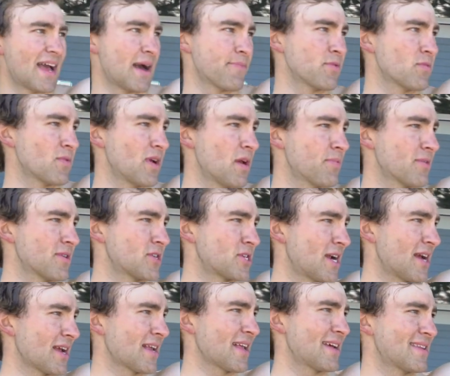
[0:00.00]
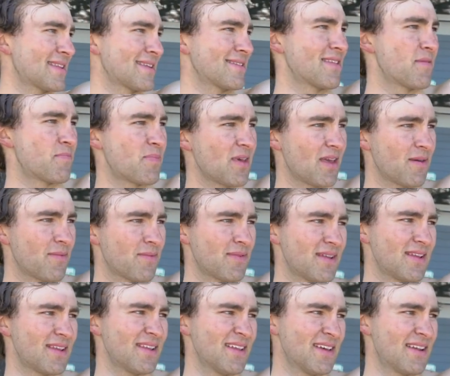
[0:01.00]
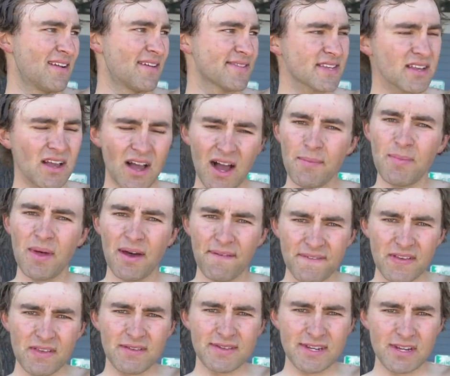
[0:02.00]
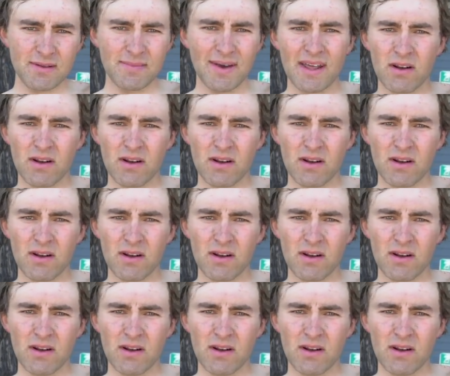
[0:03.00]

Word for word: it happened way up on track. Got down to the pavement, and I was like, I'm not feeling too